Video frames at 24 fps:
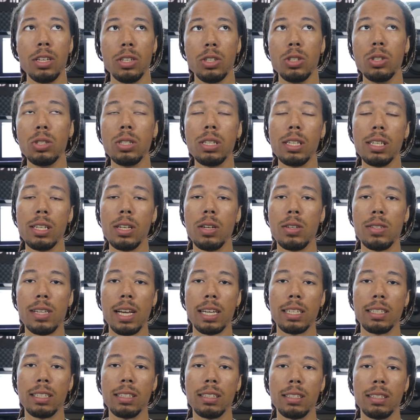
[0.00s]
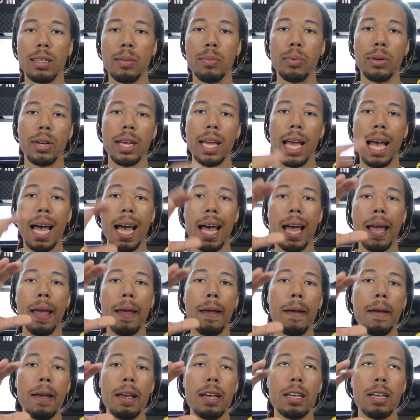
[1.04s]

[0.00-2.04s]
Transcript: Usually those actually sit pretty high.